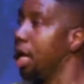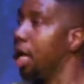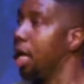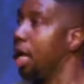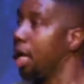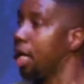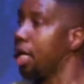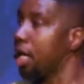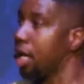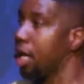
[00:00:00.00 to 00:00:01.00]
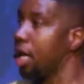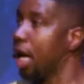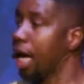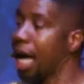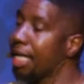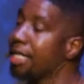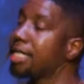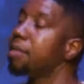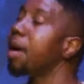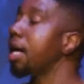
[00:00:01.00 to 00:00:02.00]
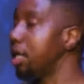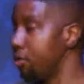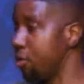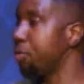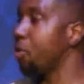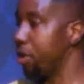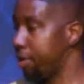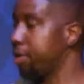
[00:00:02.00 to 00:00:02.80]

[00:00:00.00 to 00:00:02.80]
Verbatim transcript: and I got a semi good report.